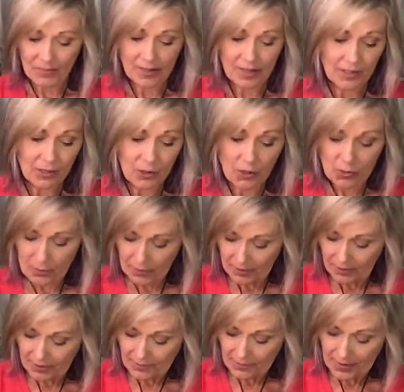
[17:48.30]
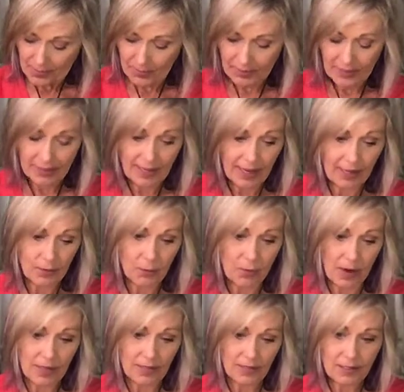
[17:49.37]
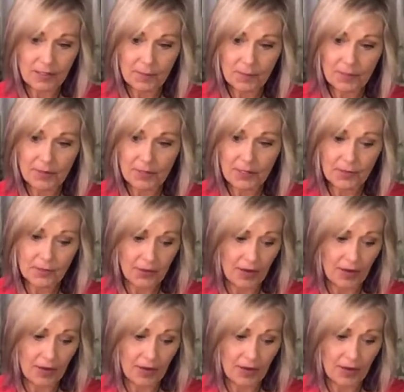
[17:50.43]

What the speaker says: So clarify what the Knight of Wands is, please, for